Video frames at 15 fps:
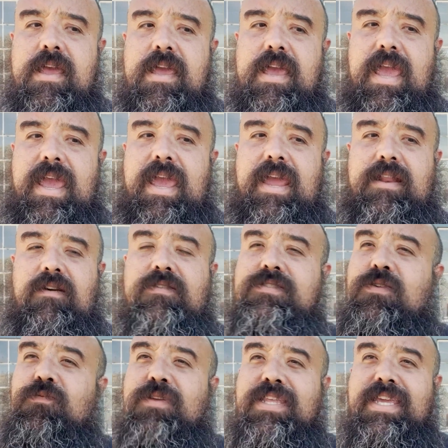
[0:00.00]
and
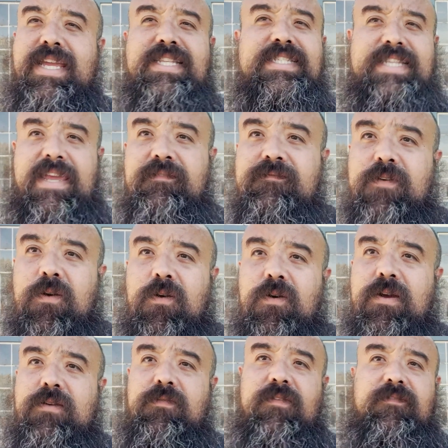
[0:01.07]
also really insightful
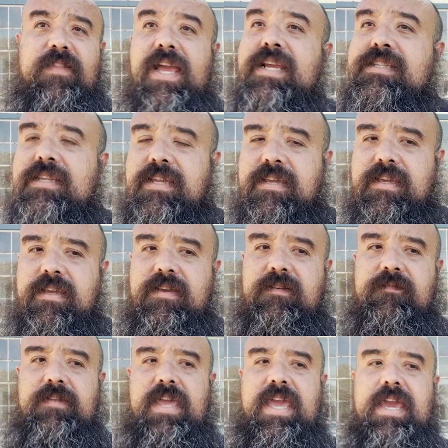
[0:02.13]
and
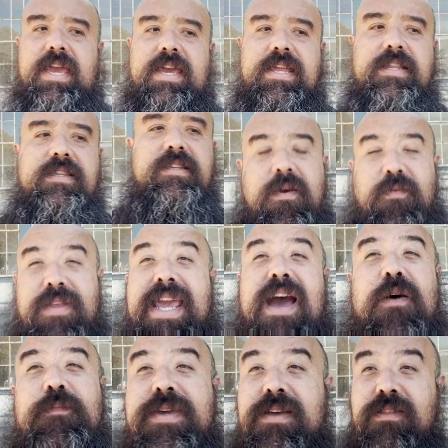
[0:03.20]
reflective, and really
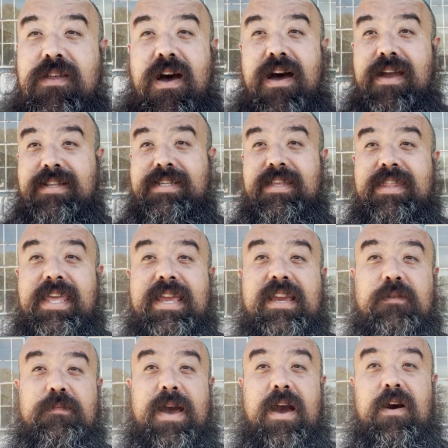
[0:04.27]
helped me a lot to think
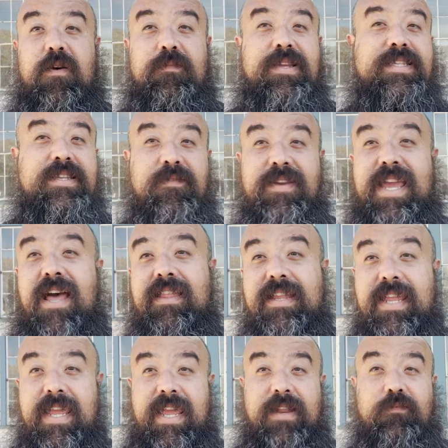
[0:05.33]
about
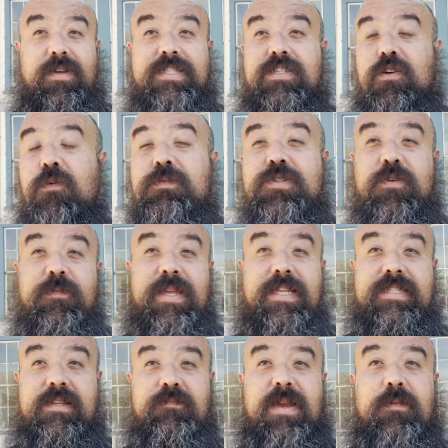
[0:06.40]
materiality and what sculpture
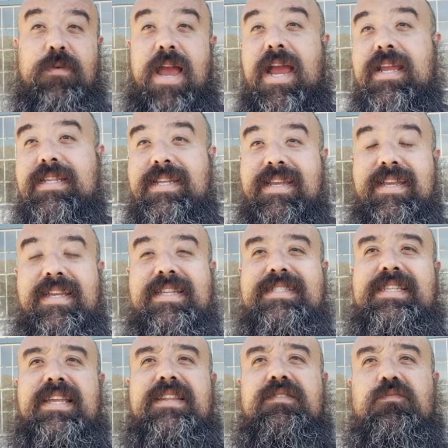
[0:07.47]
means in my
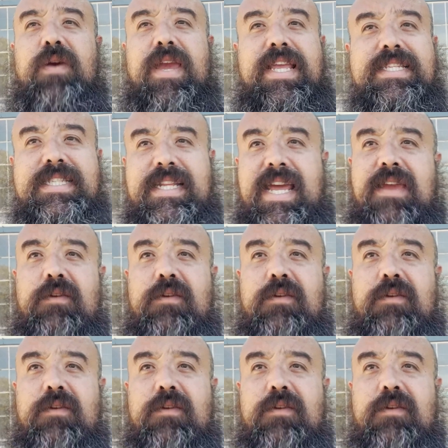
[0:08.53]
practice and ways that I